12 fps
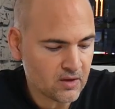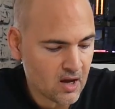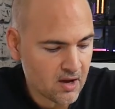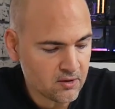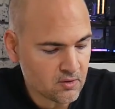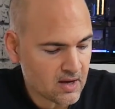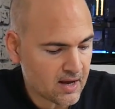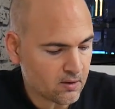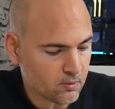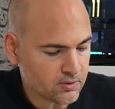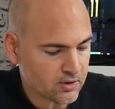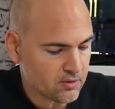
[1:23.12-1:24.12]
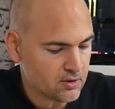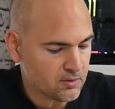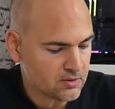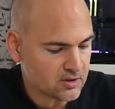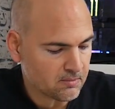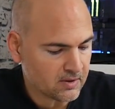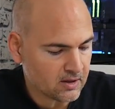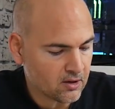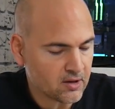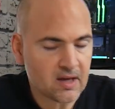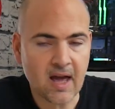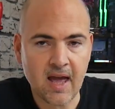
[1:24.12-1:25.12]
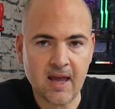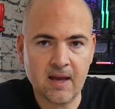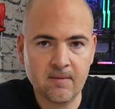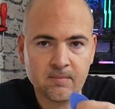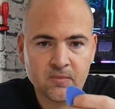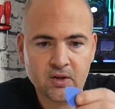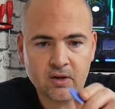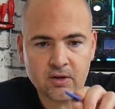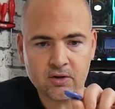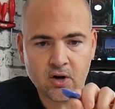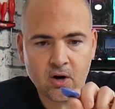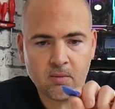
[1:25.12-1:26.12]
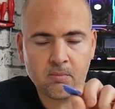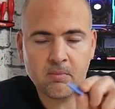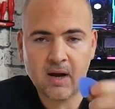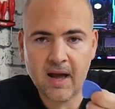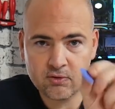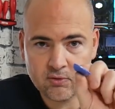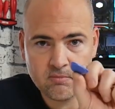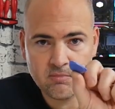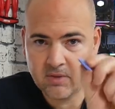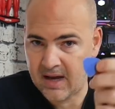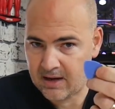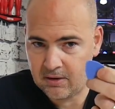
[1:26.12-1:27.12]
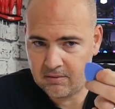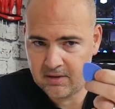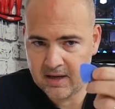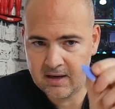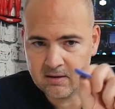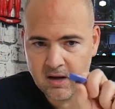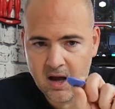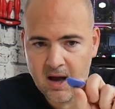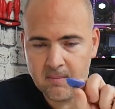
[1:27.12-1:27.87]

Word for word: You can also use something like a guitar plectrum, that kind of thing.